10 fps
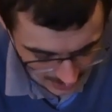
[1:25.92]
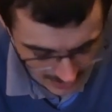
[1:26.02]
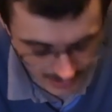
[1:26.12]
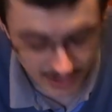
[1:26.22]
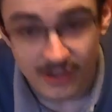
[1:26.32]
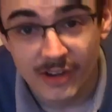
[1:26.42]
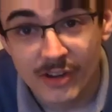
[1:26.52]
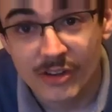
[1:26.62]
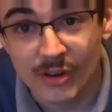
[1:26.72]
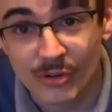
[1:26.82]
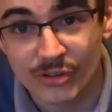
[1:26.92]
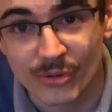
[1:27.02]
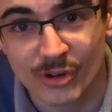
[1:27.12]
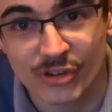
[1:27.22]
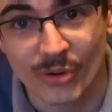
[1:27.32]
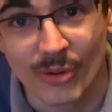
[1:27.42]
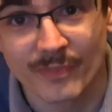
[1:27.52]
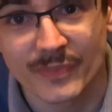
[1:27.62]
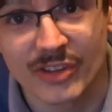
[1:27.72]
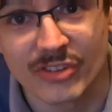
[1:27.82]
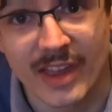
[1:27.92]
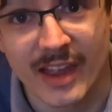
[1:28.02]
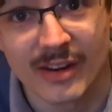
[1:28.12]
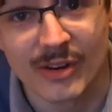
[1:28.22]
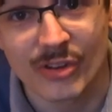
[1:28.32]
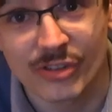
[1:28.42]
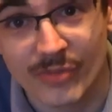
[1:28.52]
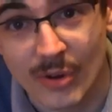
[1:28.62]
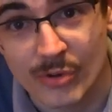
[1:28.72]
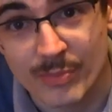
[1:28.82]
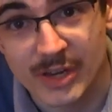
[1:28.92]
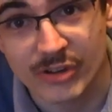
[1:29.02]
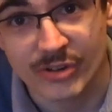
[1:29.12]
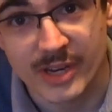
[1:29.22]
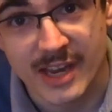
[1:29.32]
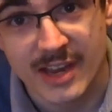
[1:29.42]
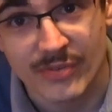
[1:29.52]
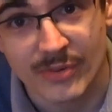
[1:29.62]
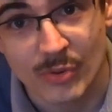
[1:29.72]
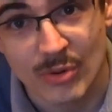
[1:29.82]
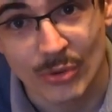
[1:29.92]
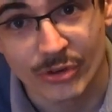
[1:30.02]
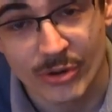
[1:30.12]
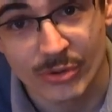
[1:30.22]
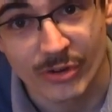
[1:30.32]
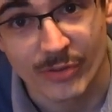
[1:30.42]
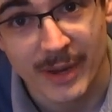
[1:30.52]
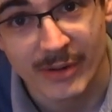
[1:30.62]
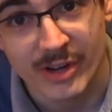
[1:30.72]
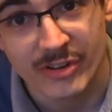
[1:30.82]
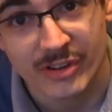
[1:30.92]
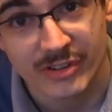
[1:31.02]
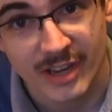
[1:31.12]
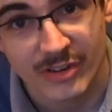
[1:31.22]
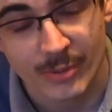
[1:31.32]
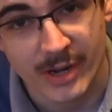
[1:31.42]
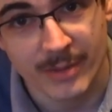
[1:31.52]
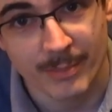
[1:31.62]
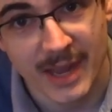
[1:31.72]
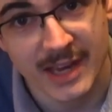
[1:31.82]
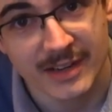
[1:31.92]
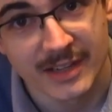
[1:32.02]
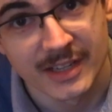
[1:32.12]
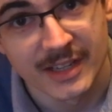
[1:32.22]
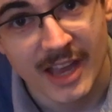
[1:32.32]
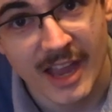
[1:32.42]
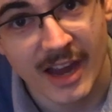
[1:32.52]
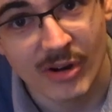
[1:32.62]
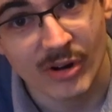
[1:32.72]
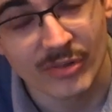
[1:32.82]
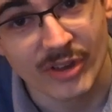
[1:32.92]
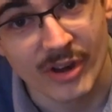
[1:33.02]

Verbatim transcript: anyway, long story short is that lots of old military gear from World War II sort of period contains radium paint. Aircraft